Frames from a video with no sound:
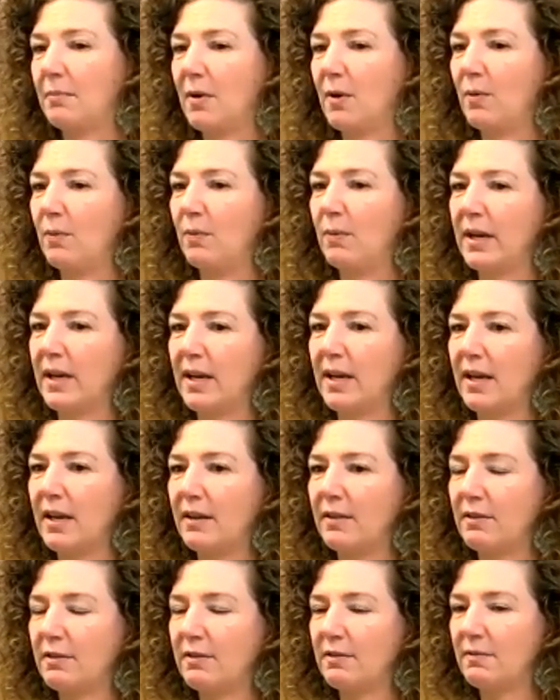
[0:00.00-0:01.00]

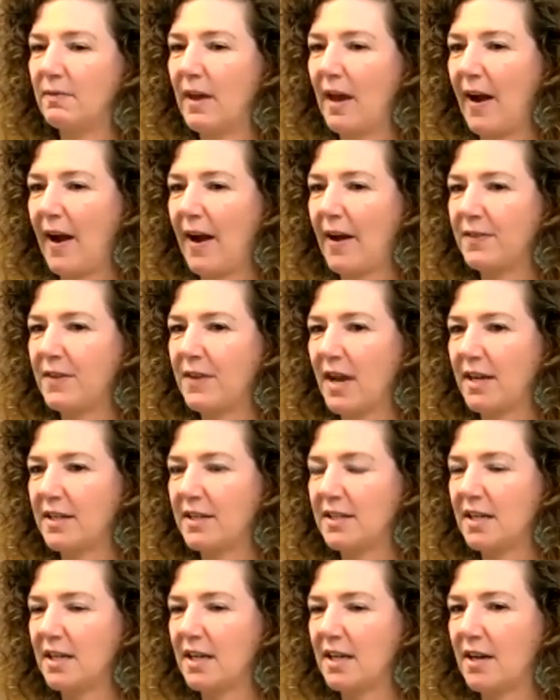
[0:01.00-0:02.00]
We had the
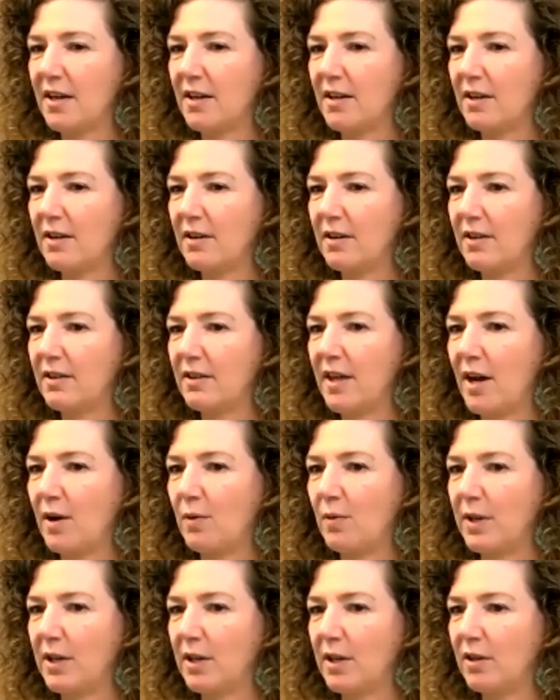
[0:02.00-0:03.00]
idea that
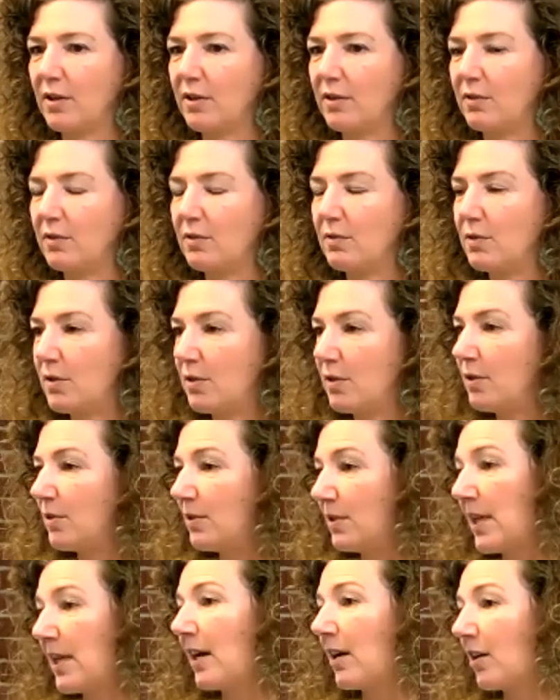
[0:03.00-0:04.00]
we could do
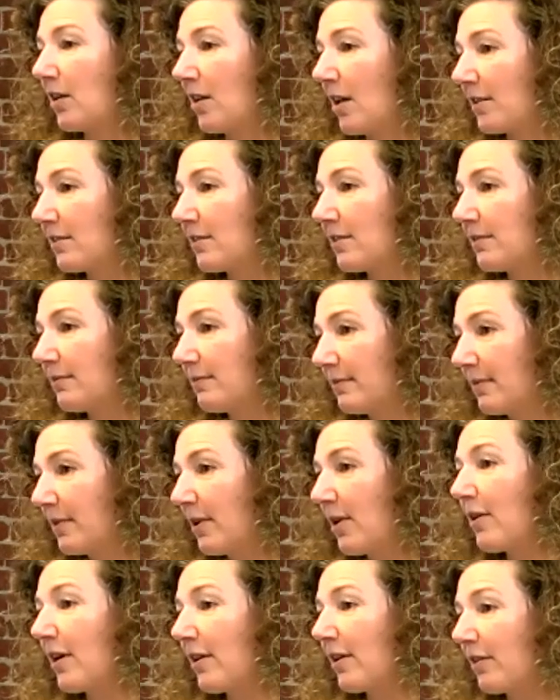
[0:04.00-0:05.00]
Santa Claus
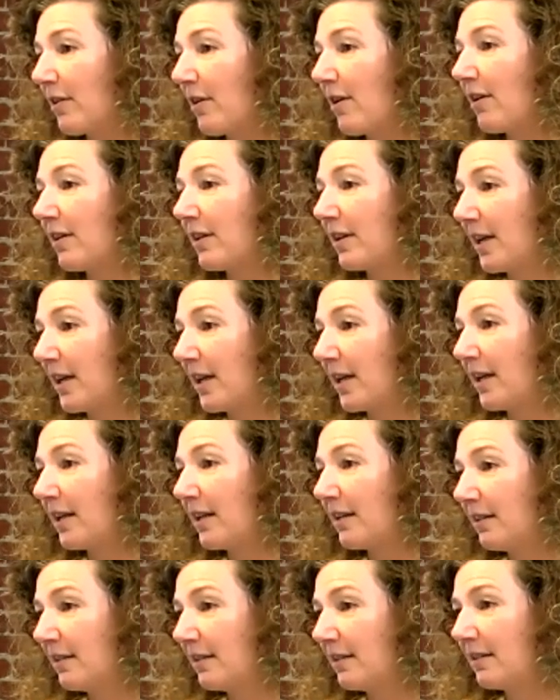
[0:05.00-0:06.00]
or other holiday
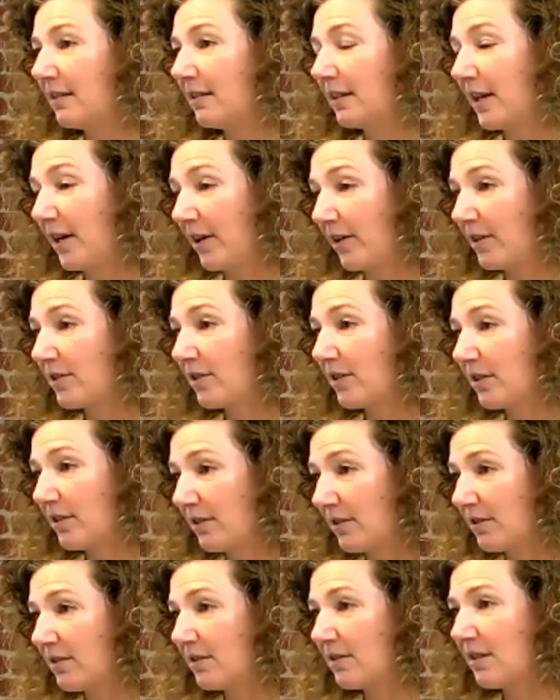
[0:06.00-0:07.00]

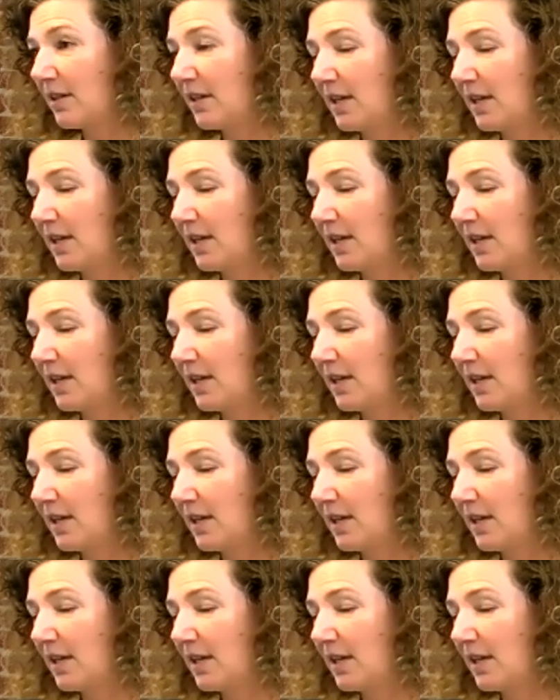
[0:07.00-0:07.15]
characters,